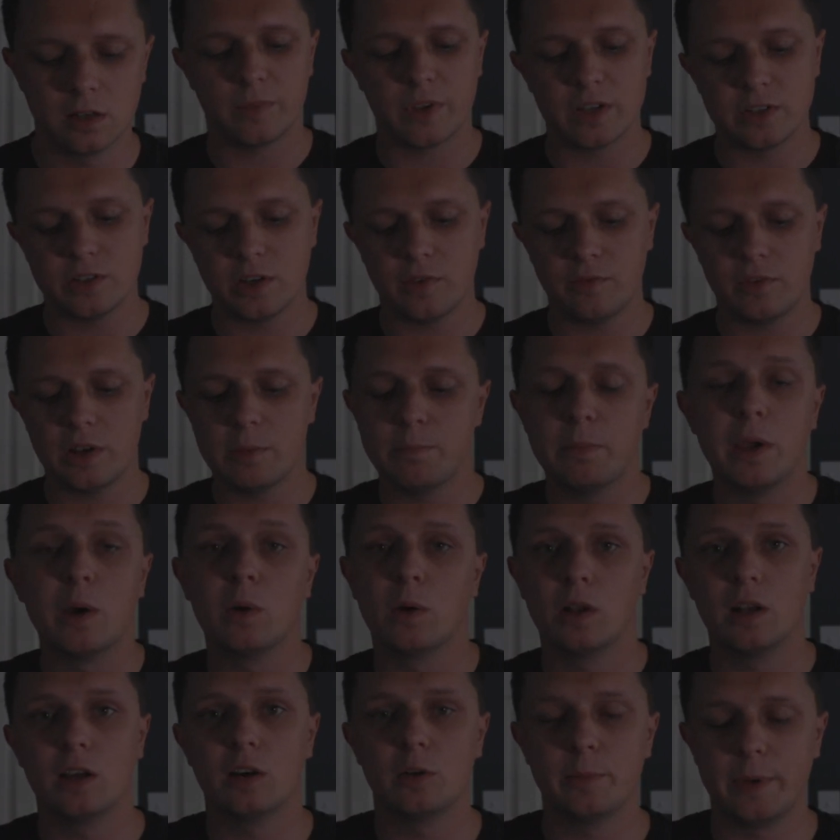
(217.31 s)
It's generally built
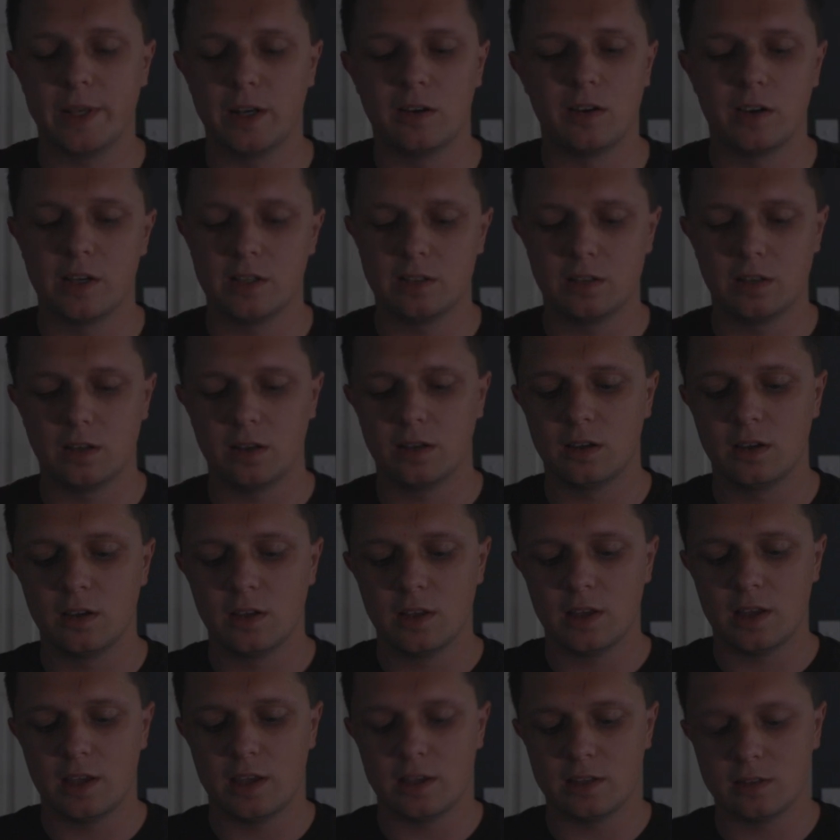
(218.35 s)
a little bit nicer,
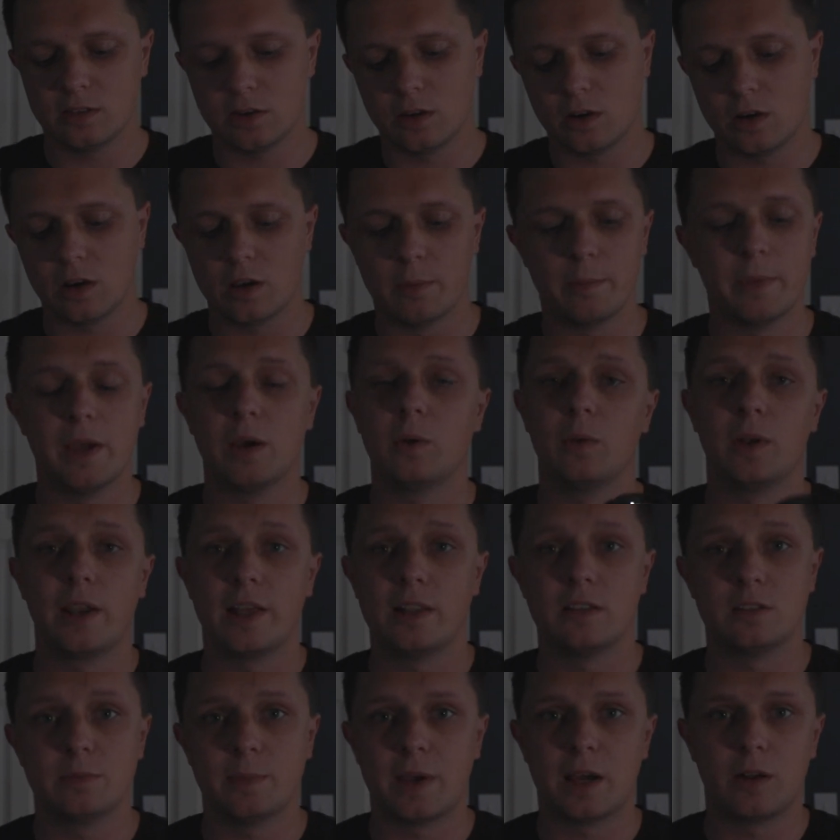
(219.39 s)
it's got a metal
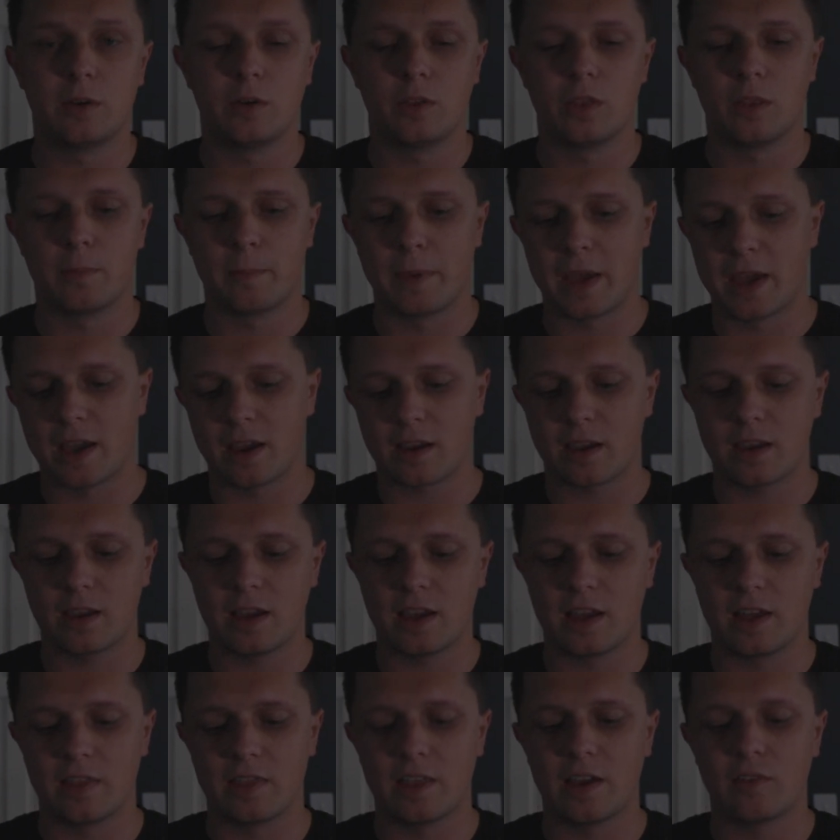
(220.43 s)
lens mount on the back,
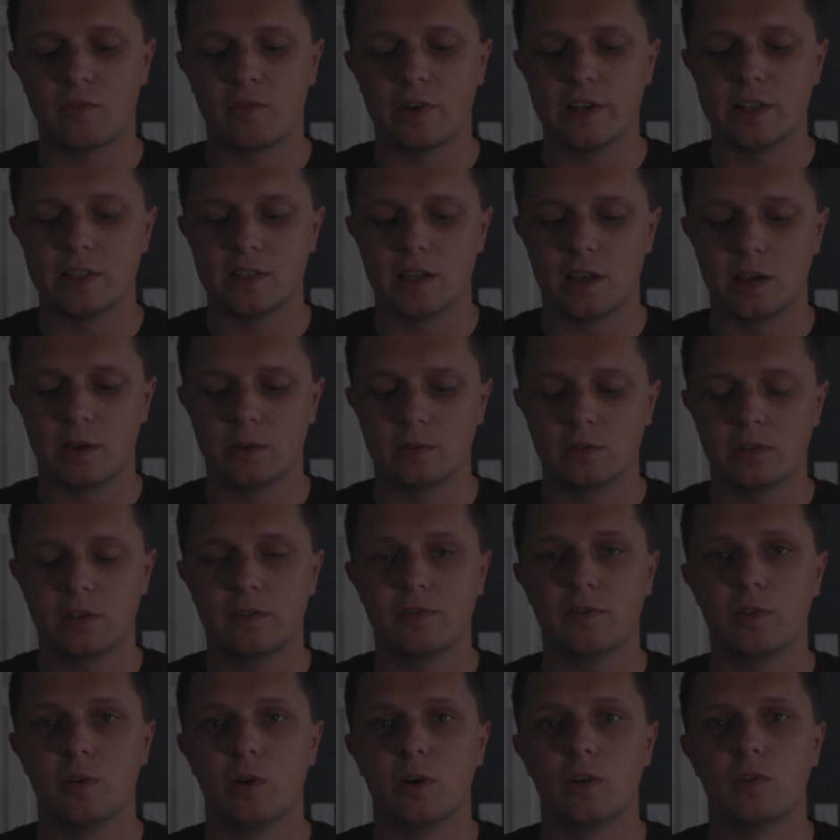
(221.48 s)
and that retails
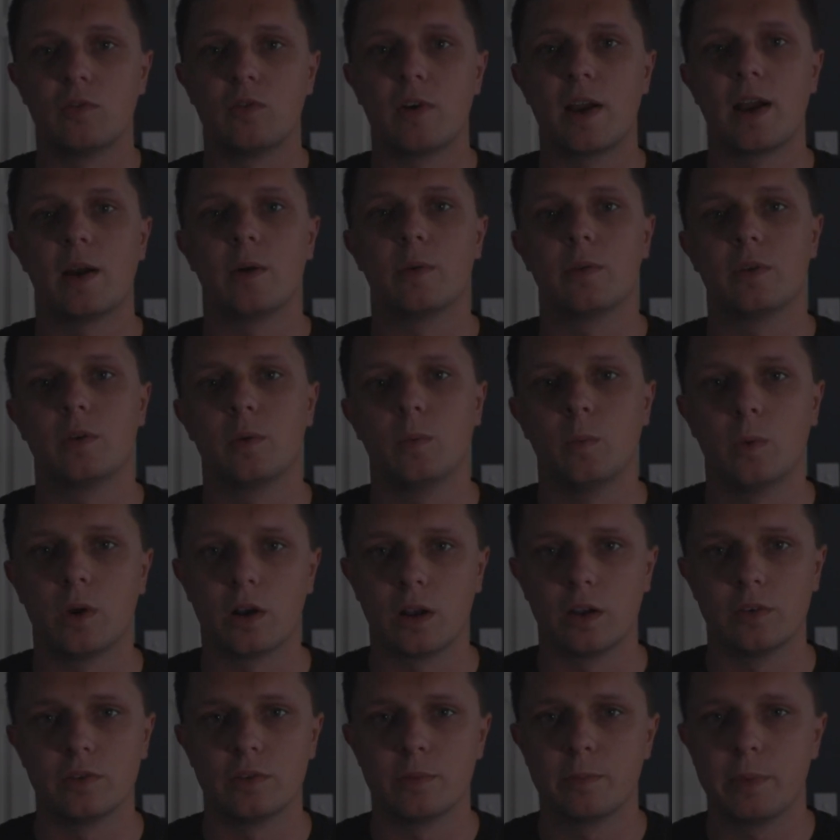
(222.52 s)
for around
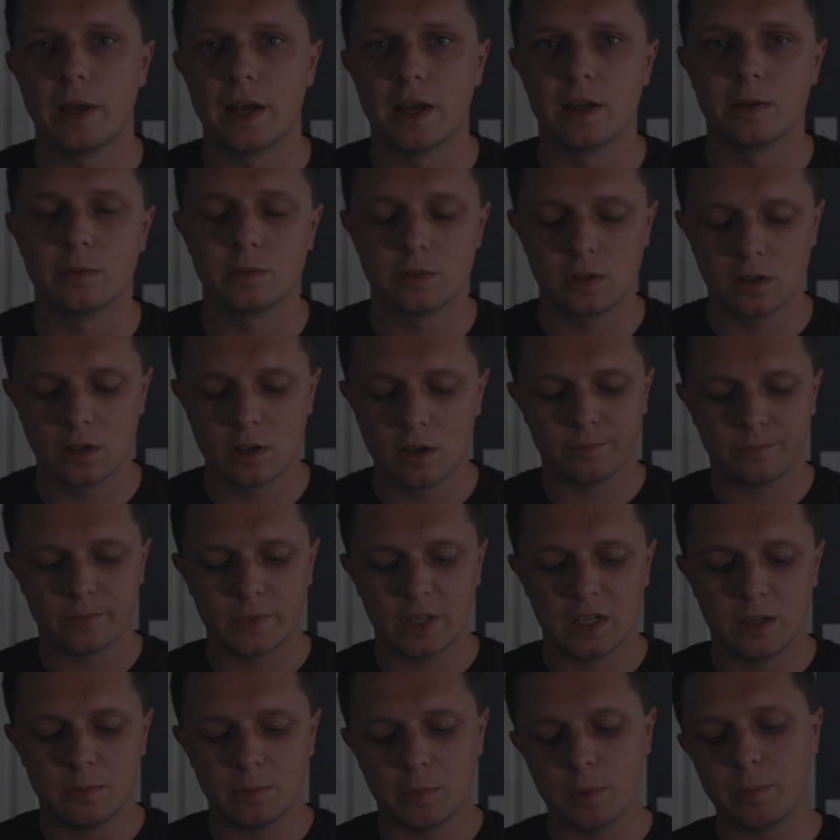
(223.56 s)

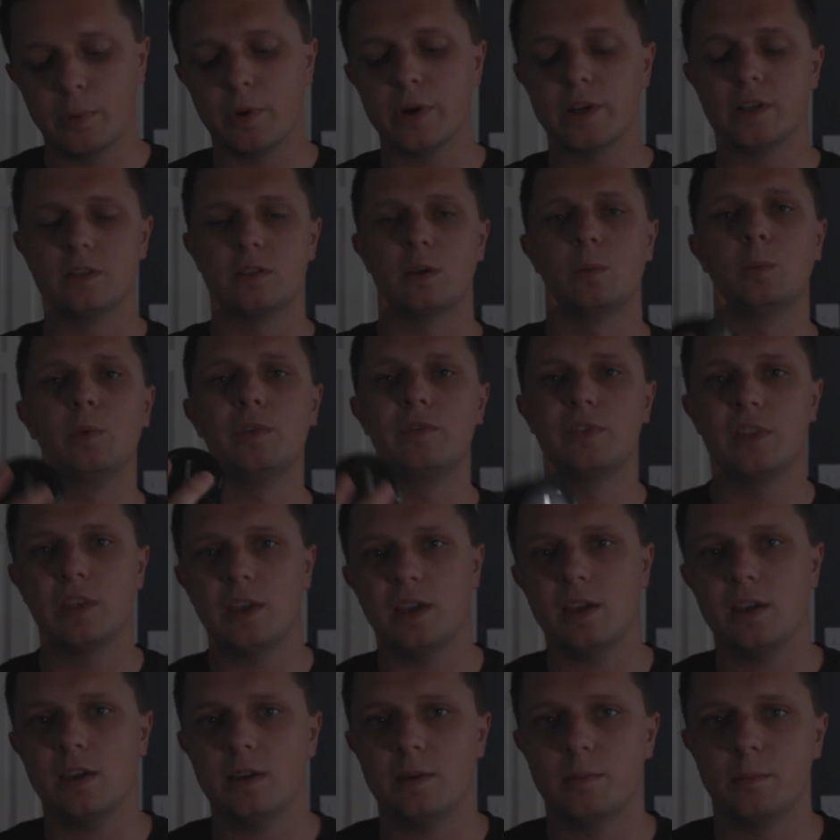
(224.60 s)
£100. My point is that with
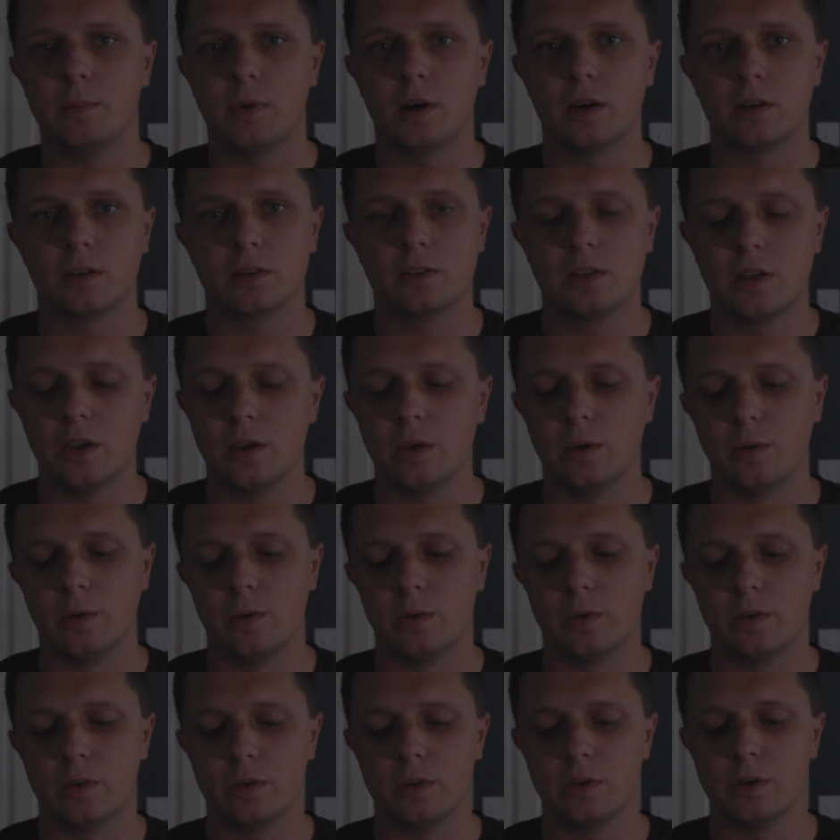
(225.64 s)
the Mark II,
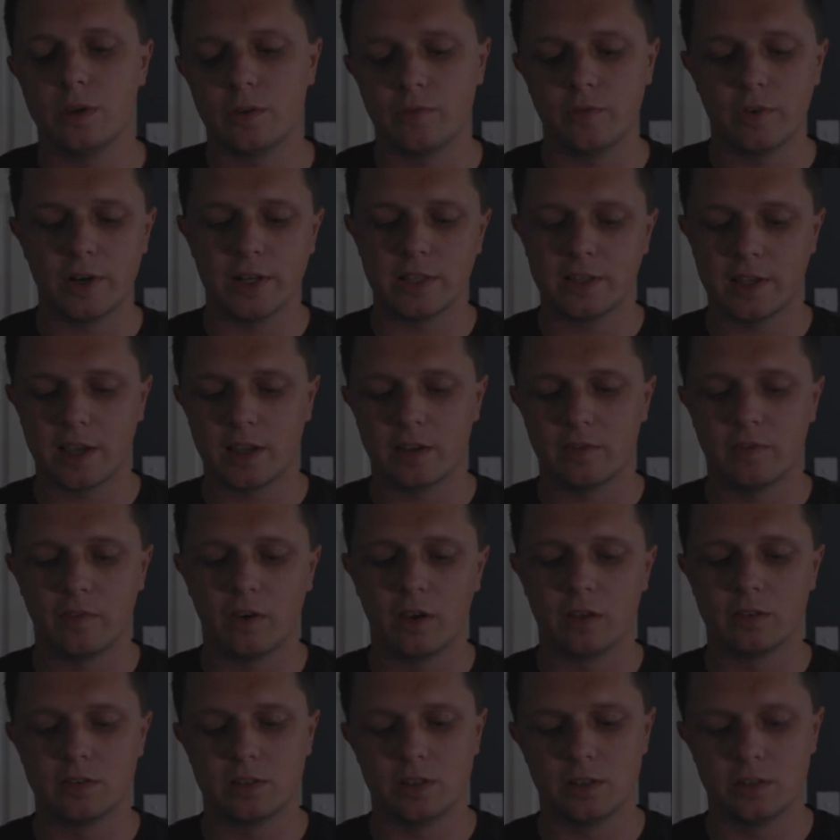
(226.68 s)
you can really take
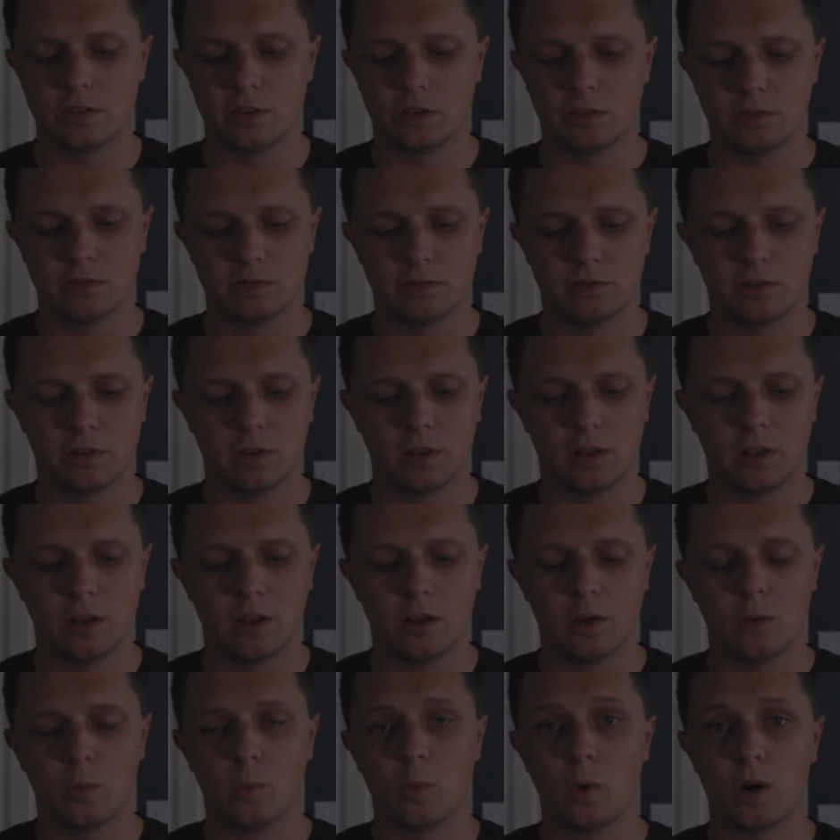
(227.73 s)
advantage of,
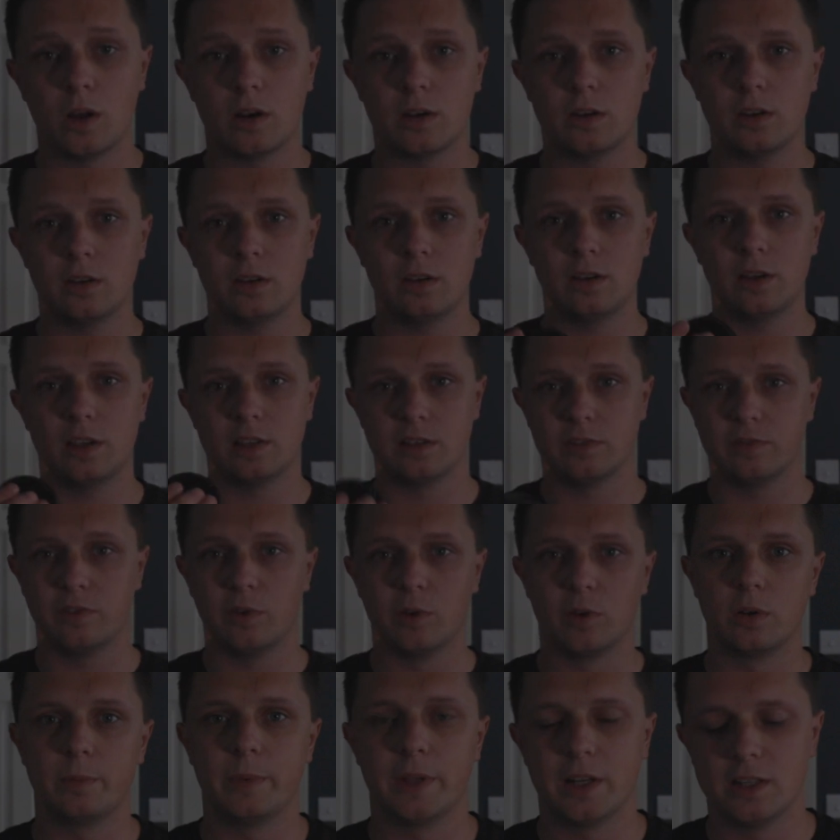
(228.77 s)
one, its
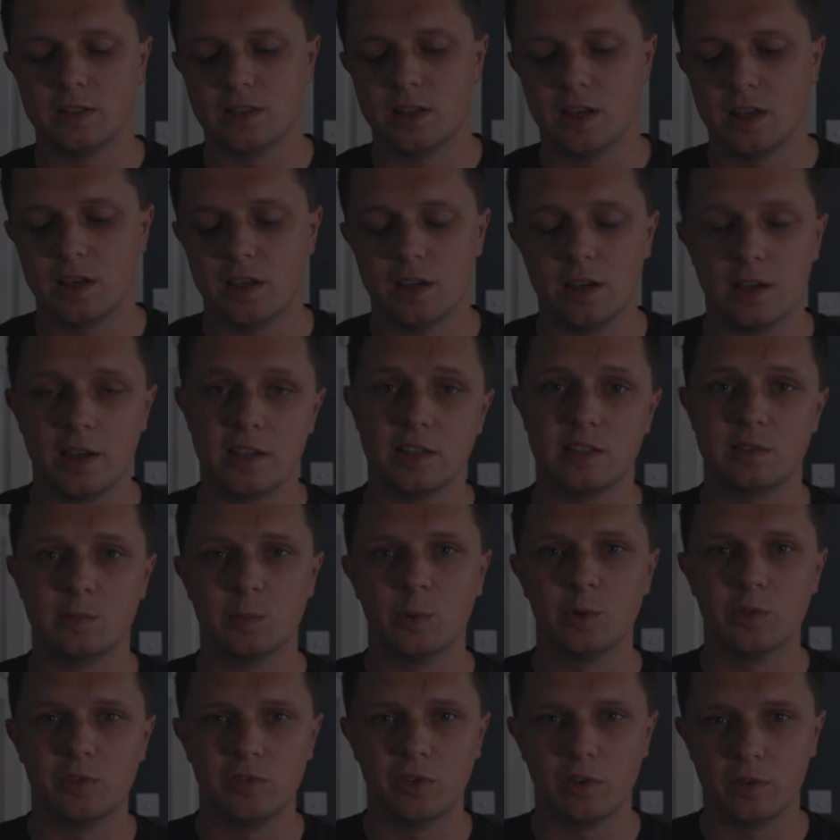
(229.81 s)
affordability, its
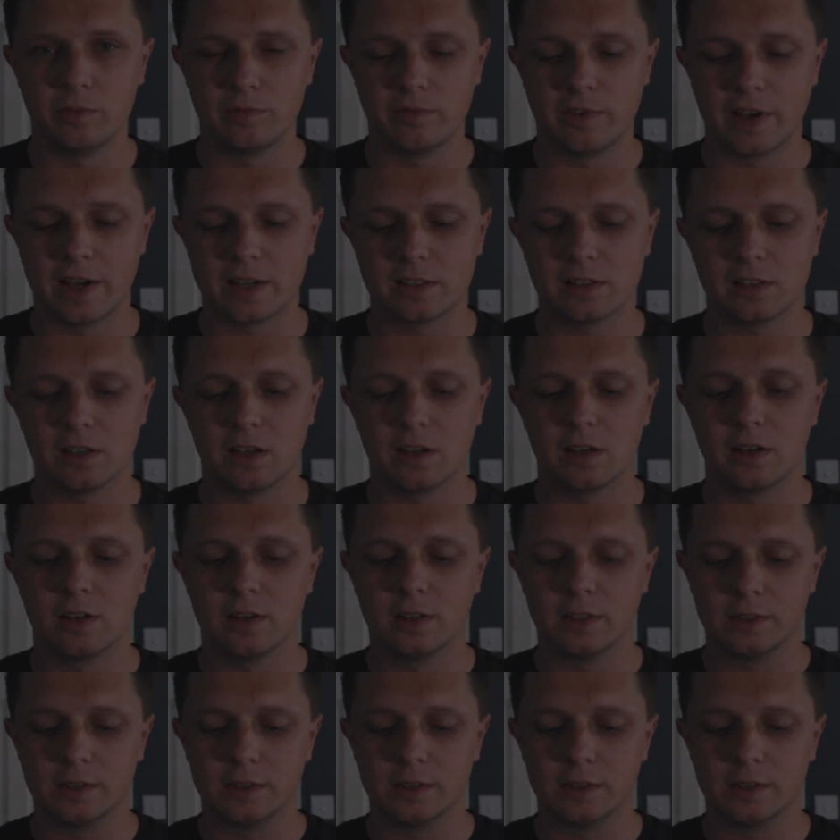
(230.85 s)
small form factor,